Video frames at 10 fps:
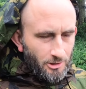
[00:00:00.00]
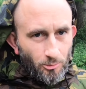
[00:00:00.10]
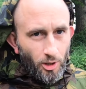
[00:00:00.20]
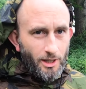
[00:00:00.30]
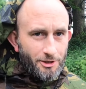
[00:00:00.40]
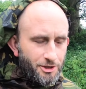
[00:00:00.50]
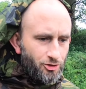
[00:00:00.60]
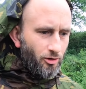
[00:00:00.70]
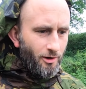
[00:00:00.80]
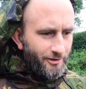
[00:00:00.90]
Might actually
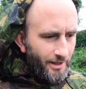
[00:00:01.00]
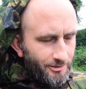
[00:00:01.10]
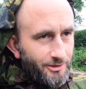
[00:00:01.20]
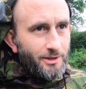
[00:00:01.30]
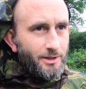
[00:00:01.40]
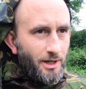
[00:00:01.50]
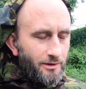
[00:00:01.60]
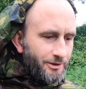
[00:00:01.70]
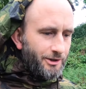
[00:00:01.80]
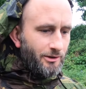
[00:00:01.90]
drive down to the
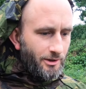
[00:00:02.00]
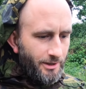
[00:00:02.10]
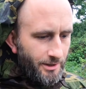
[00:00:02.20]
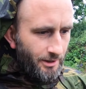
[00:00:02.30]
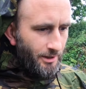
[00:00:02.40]
other side.